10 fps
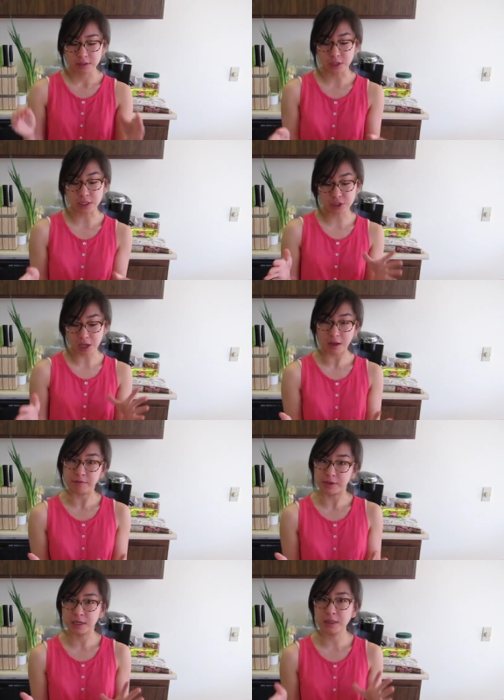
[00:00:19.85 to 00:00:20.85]
Dutch
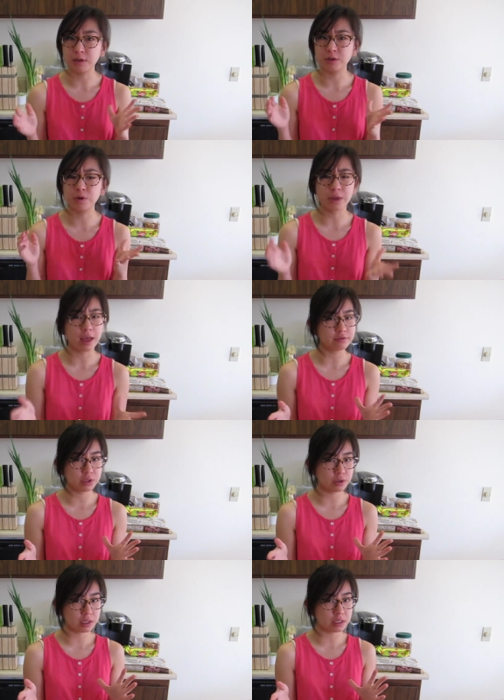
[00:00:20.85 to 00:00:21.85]
oven. You don't have
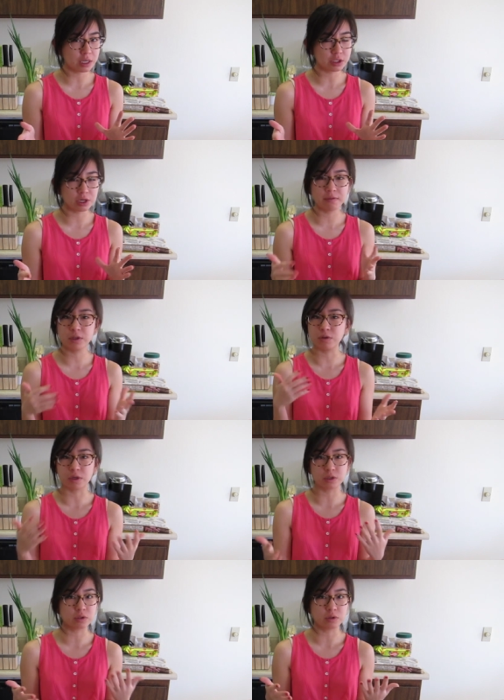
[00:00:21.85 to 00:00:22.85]
to use a Dutch oven, you
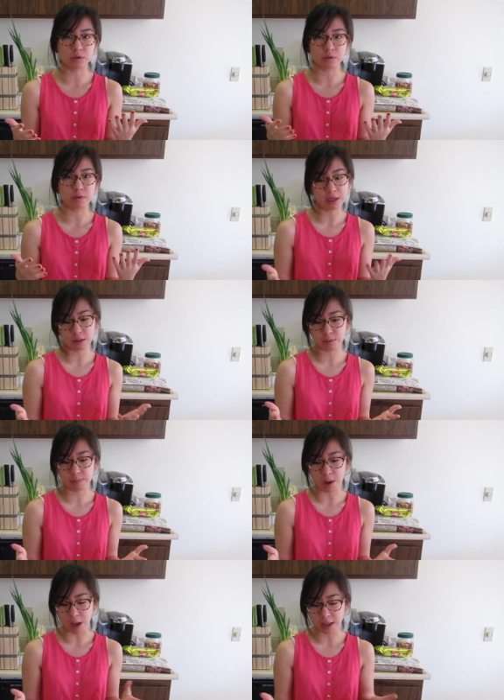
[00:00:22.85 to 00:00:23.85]
can just use a regular
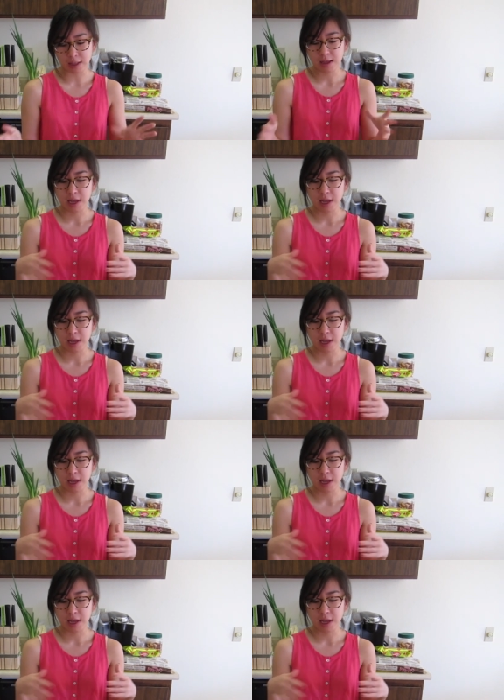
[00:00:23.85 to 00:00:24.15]
pot.